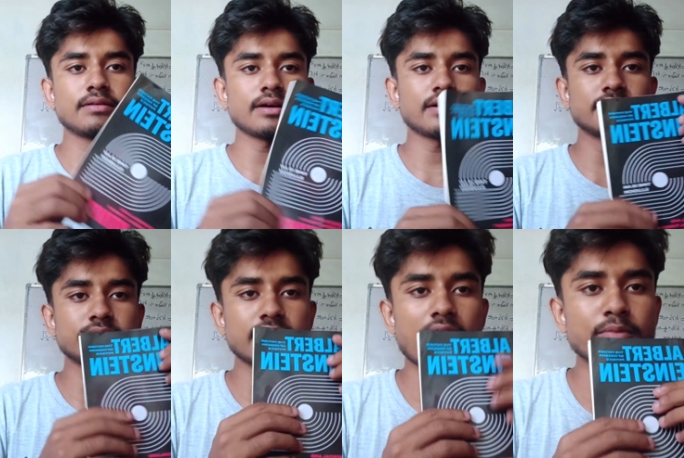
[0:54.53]

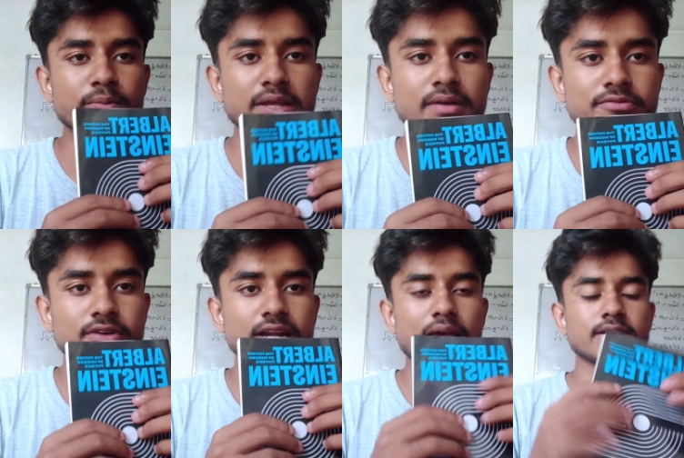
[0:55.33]
I, i'm opening my
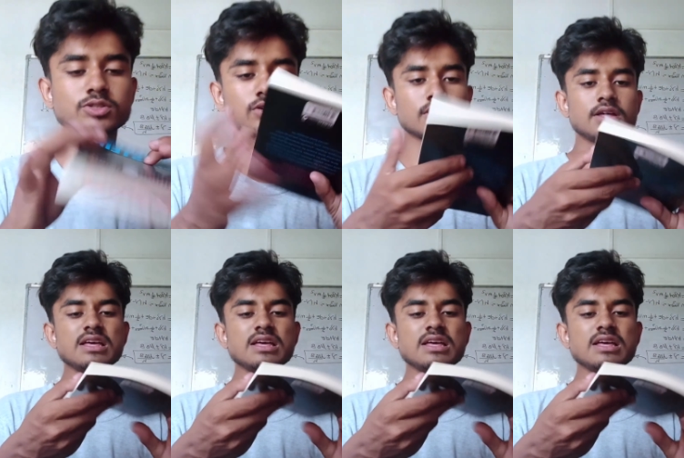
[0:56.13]
front camera so